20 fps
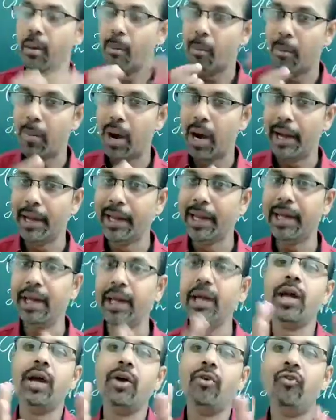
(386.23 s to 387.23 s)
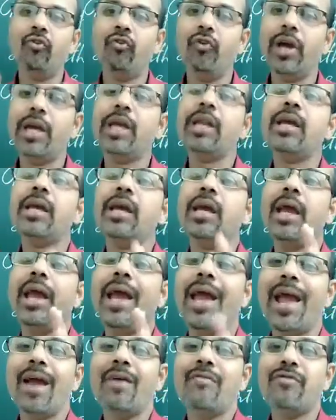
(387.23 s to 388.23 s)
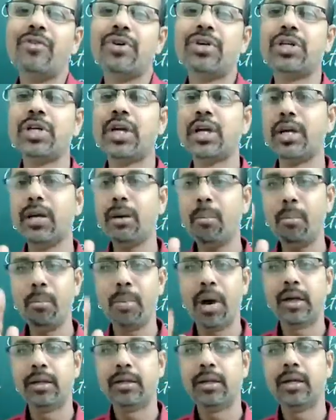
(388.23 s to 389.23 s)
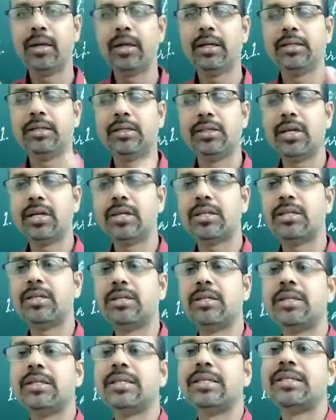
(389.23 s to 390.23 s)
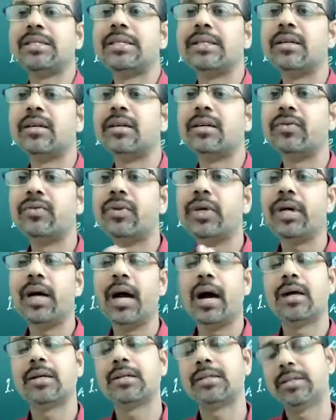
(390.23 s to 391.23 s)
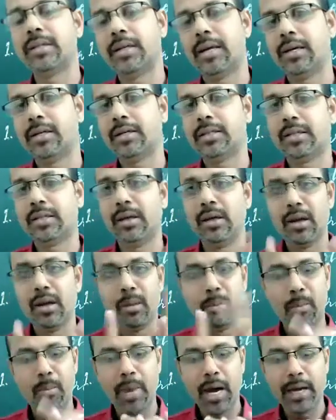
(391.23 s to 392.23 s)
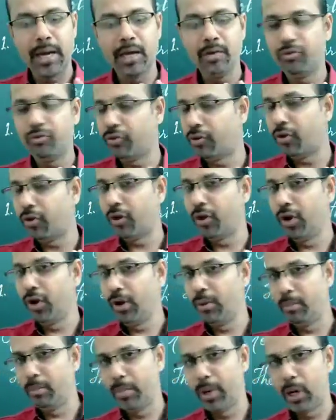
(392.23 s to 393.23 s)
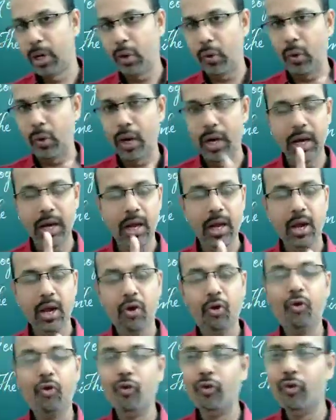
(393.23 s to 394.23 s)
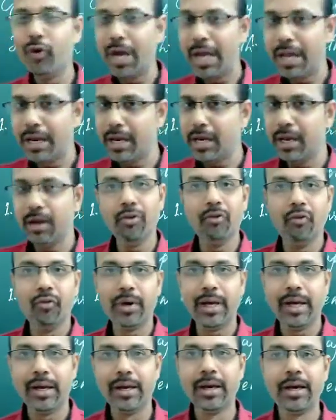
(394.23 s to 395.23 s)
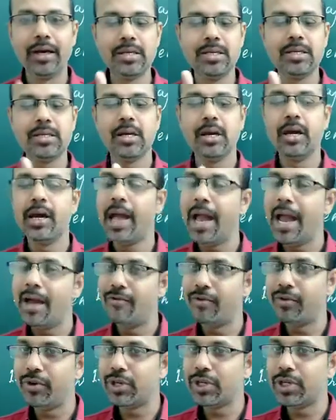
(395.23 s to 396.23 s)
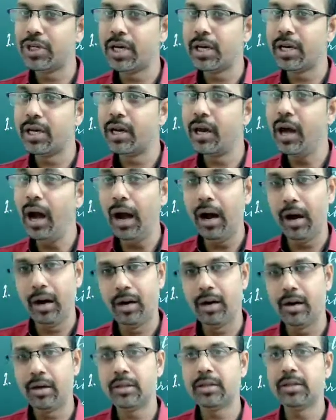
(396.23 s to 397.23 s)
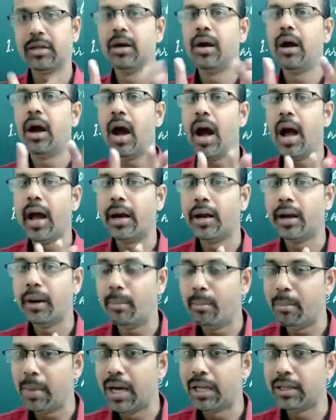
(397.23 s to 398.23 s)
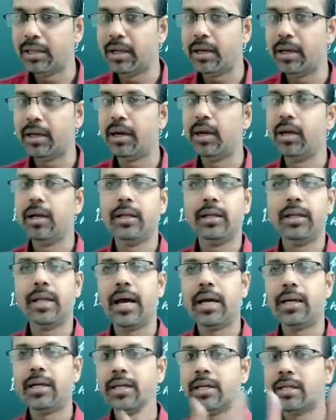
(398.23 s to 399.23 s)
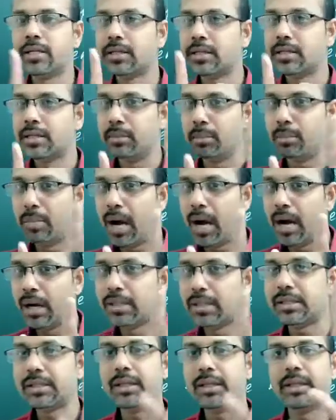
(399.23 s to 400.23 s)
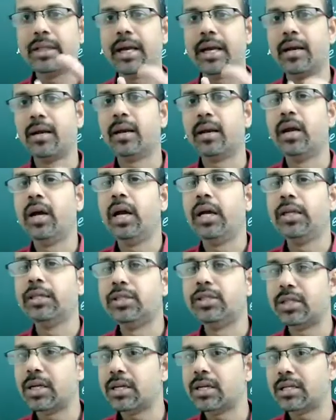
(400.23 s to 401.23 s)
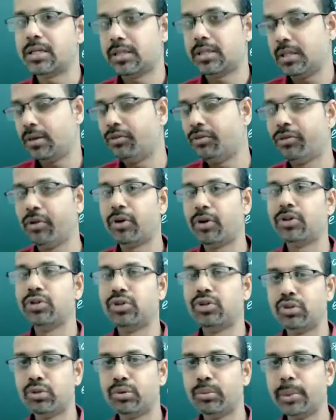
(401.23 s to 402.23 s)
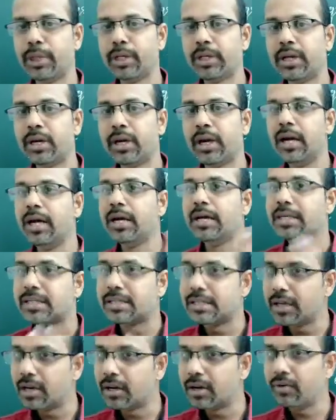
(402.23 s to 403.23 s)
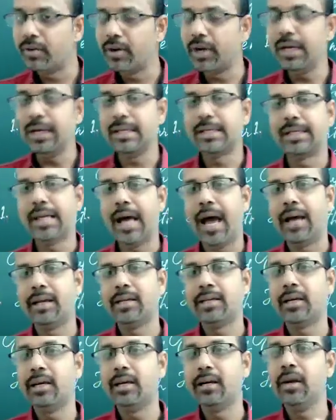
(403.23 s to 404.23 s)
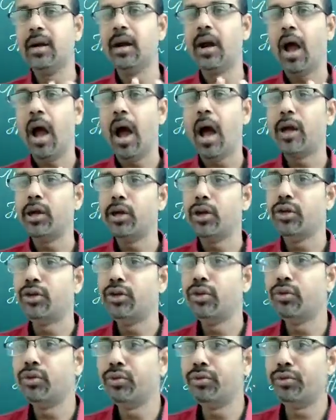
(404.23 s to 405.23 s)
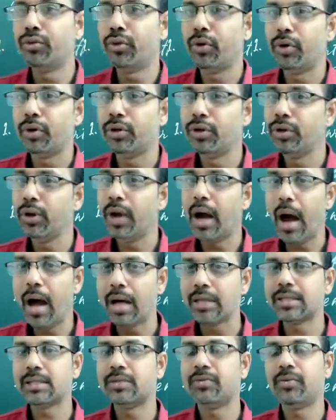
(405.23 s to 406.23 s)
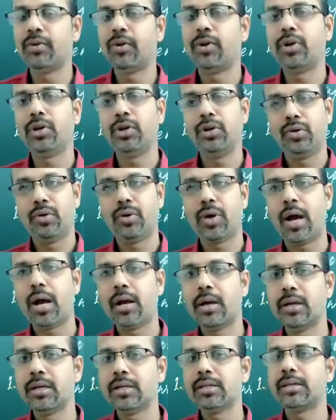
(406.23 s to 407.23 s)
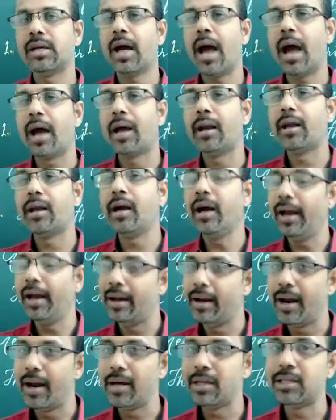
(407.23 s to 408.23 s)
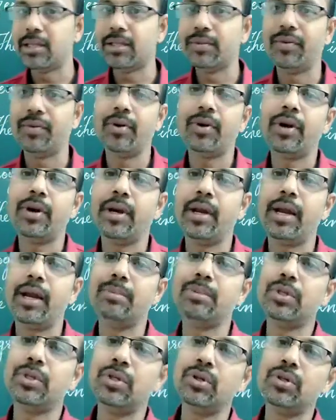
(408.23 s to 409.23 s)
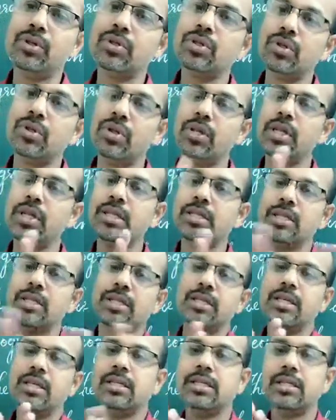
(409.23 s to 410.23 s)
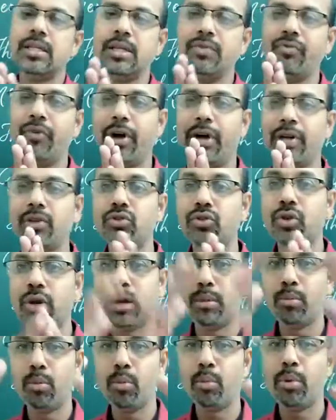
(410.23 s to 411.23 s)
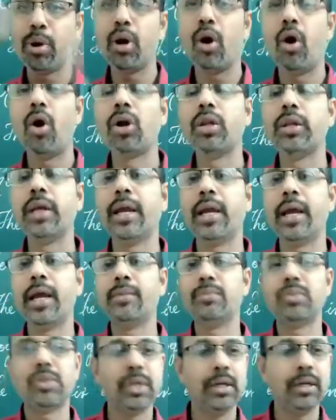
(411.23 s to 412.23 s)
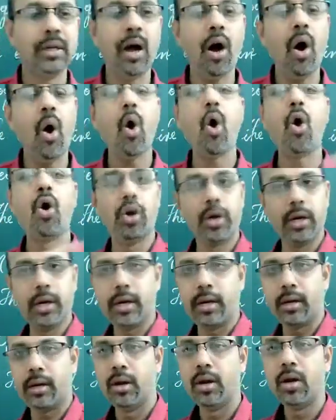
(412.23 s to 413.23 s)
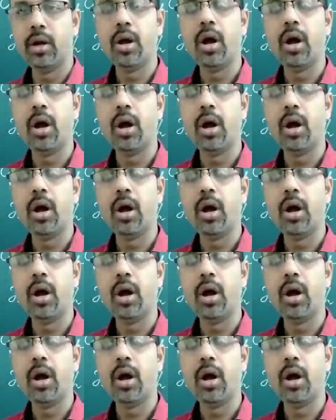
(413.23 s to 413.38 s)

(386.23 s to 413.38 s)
My very efficient mother just served us nuts. My for Mercury, very Venus, efficient Earth, and mother, that is Mars. Then just for Jupiter, served Saturn, and you for us for Uranus, and nuts for Neptune. So this is easy way to remember all the names in the order,